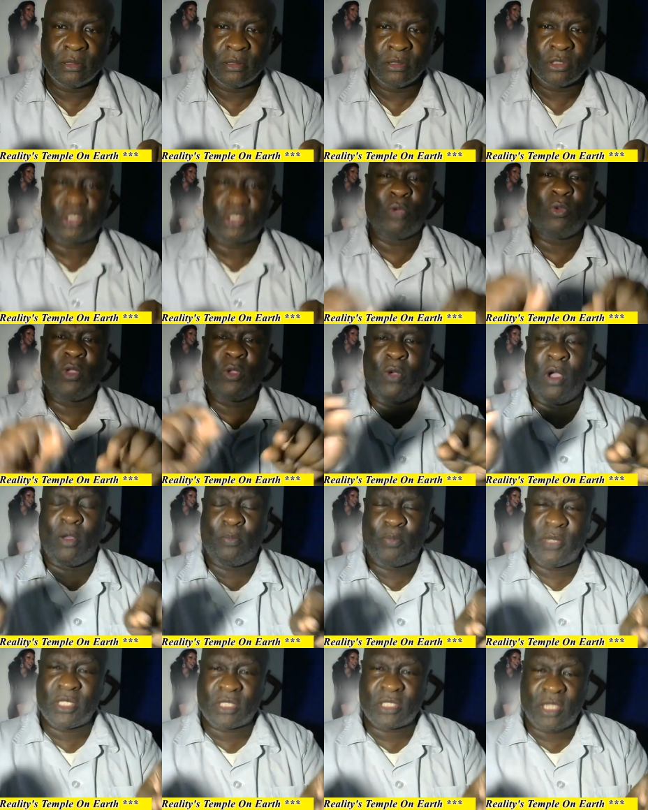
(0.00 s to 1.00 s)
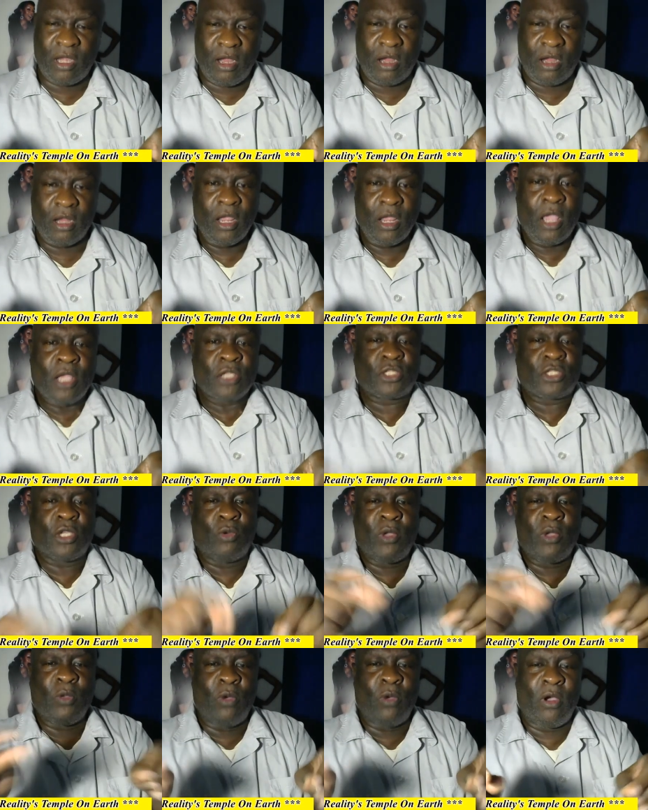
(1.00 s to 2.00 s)
So we won't be scared.
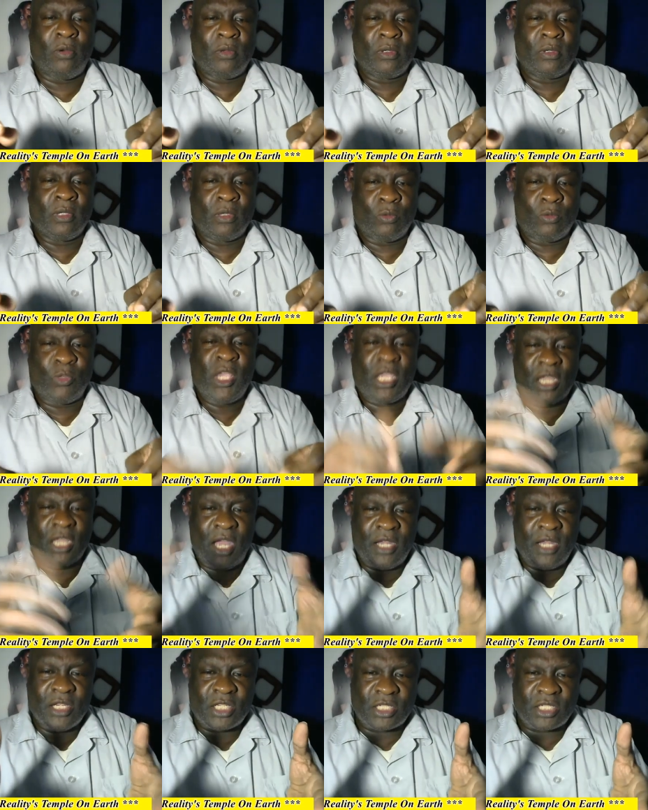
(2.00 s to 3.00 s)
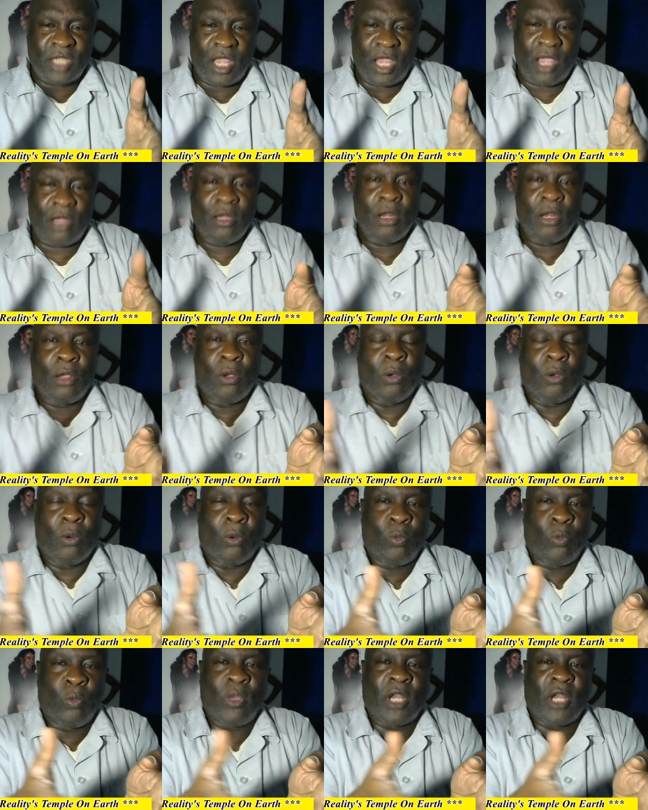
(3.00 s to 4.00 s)
So we won't we can understand
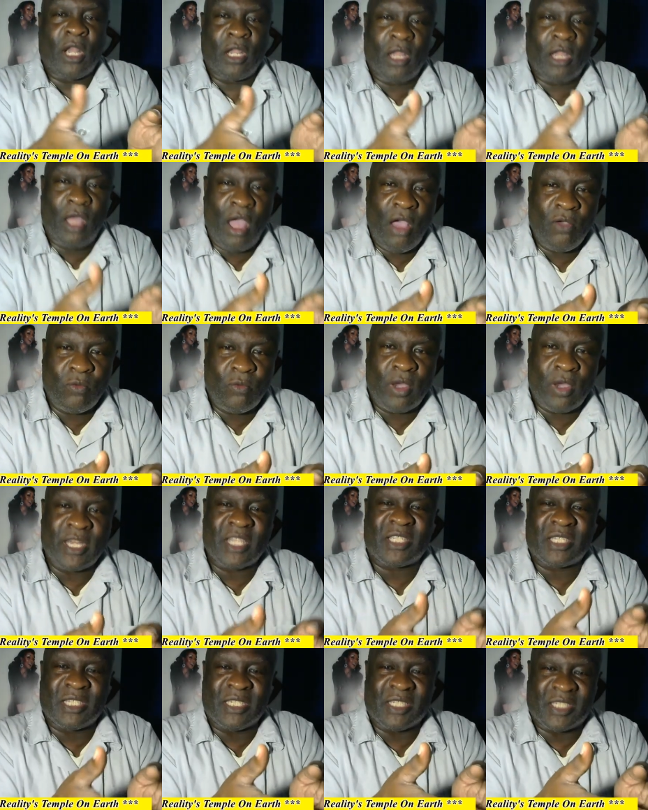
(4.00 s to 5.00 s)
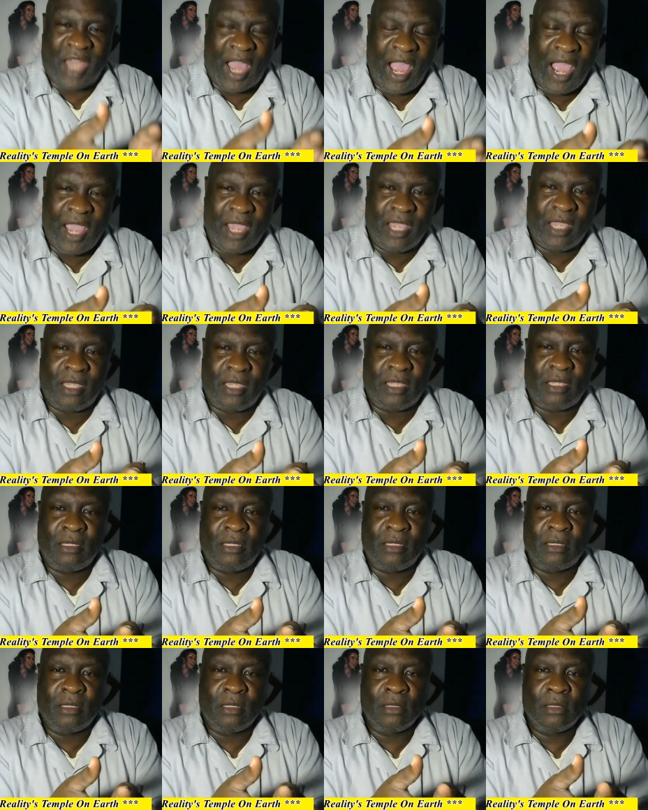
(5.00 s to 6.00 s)
when a loved one is dying,
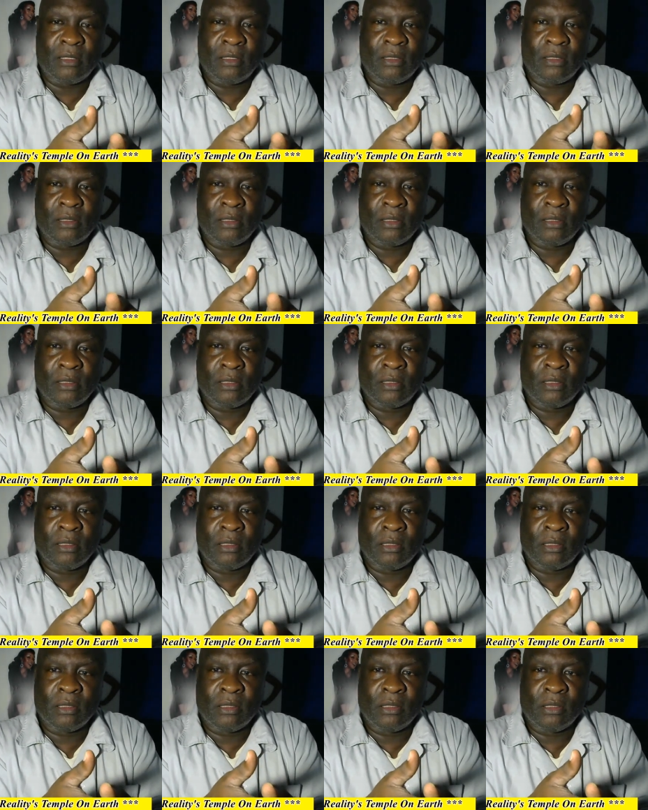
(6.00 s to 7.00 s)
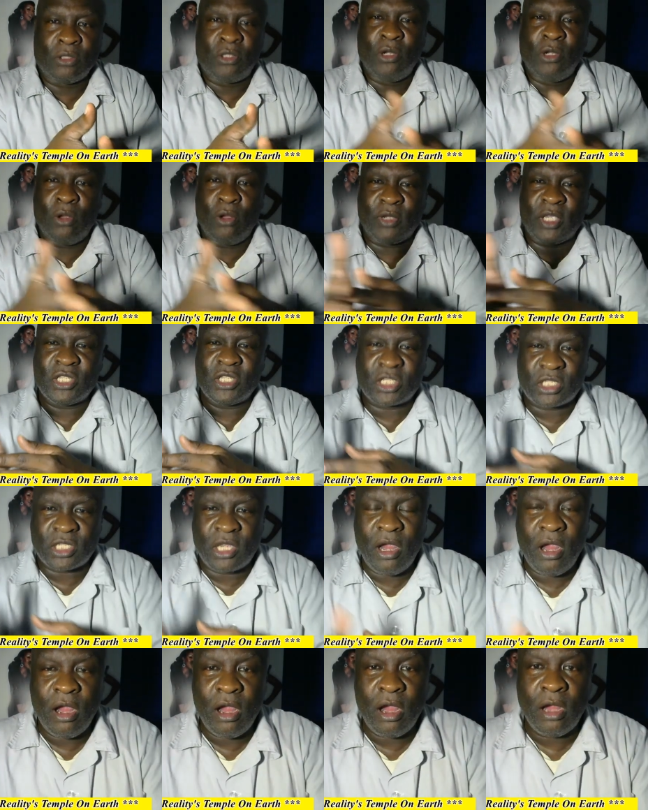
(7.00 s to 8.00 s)
you don't get
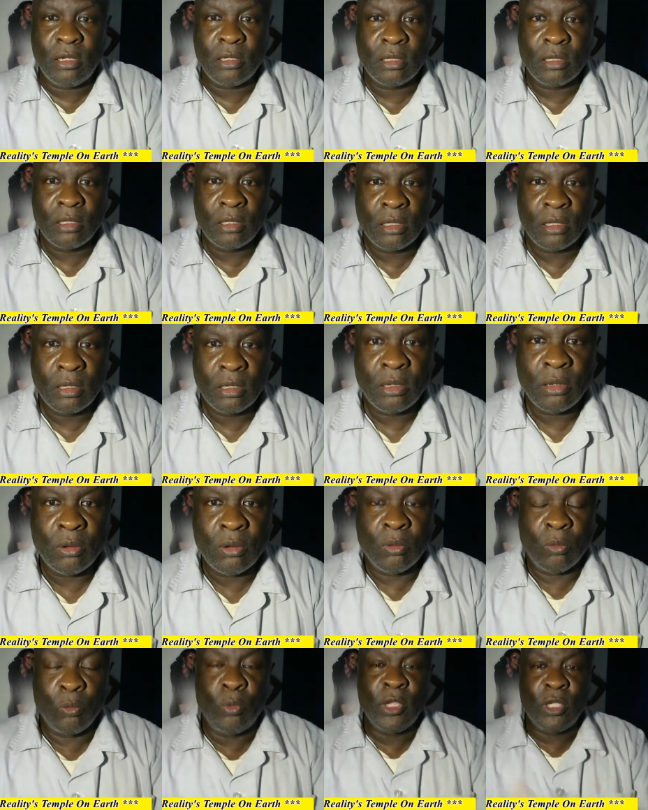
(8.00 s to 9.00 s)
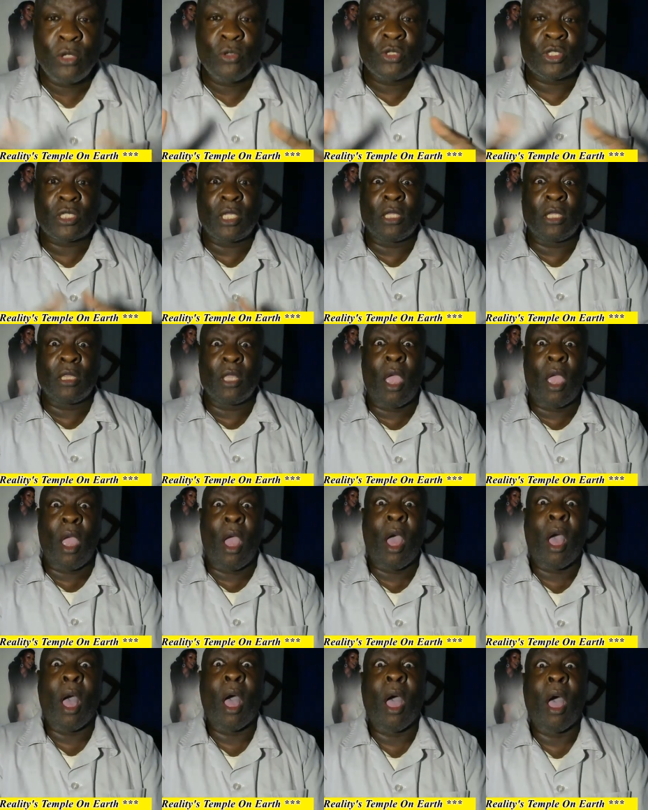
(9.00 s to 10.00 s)
scared when you see
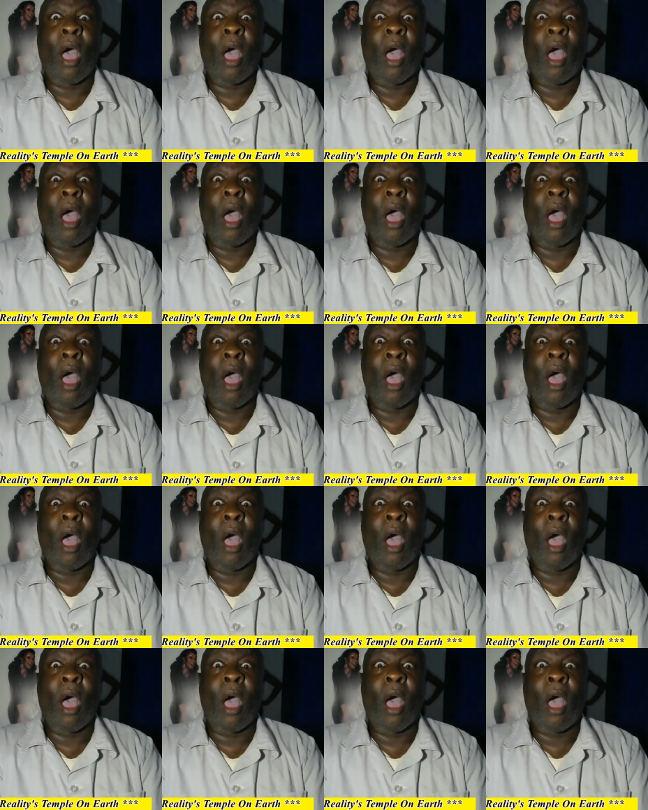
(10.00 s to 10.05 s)
them.